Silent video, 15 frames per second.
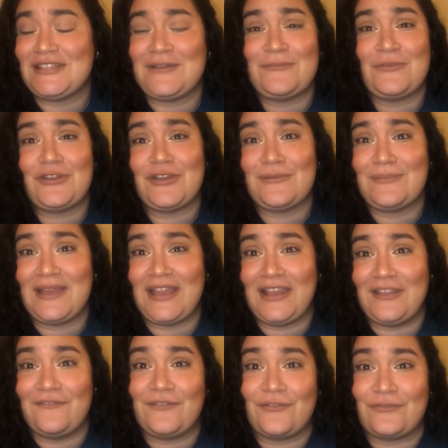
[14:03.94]
somewhere in
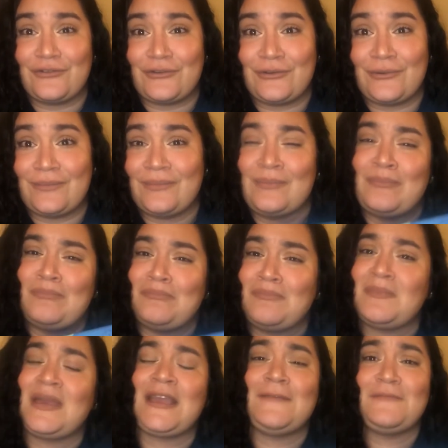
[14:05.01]
my living room,
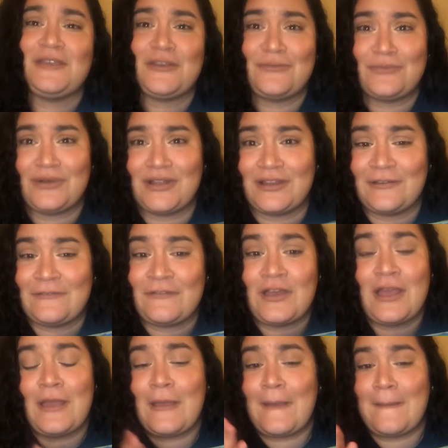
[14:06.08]
maybe on one
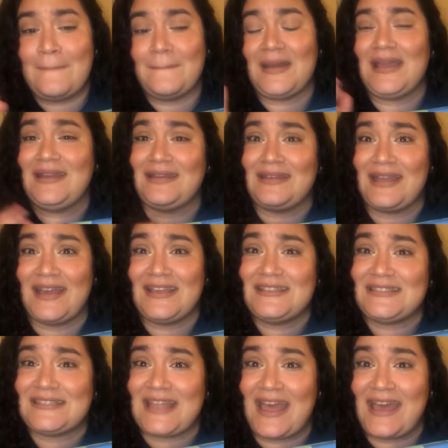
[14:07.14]
of my
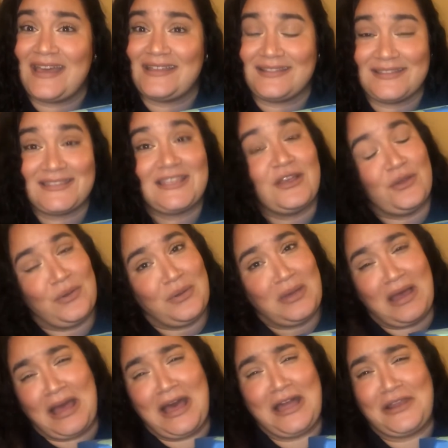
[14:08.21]
nightstands.
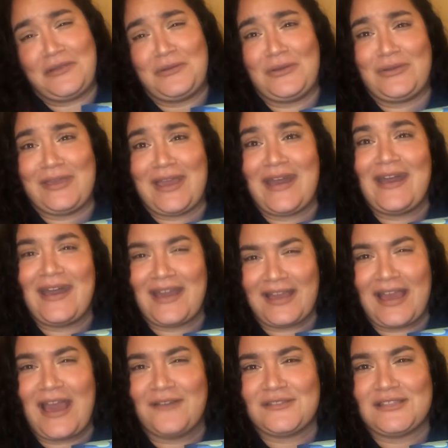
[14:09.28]
I don't know
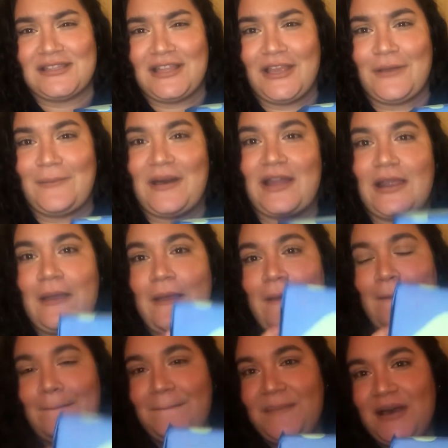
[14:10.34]
yet. I have to think about
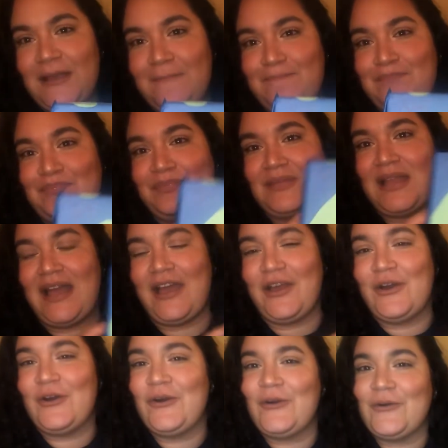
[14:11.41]
it. But
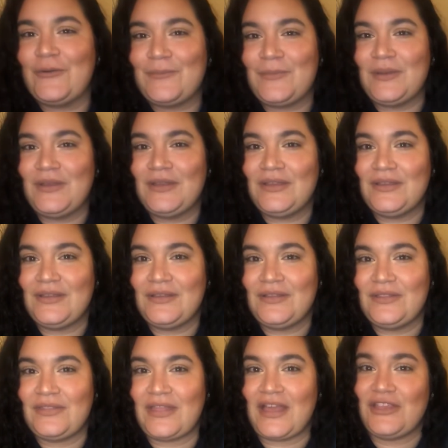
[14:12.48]
I hope
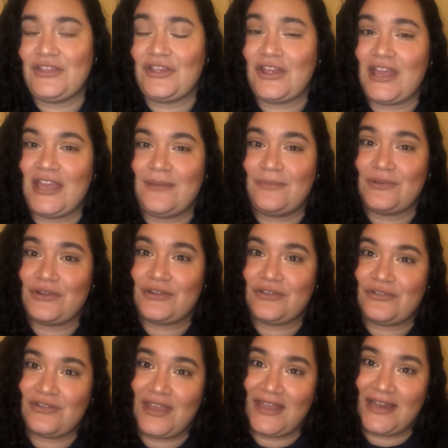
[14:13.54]
that you're able
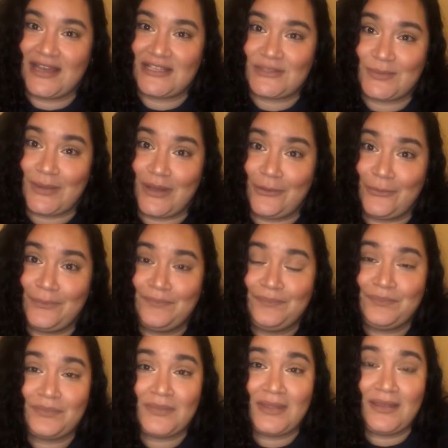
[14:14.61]
to create as well.
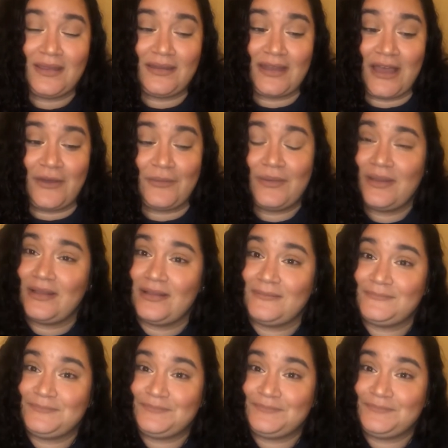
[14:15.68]
Now,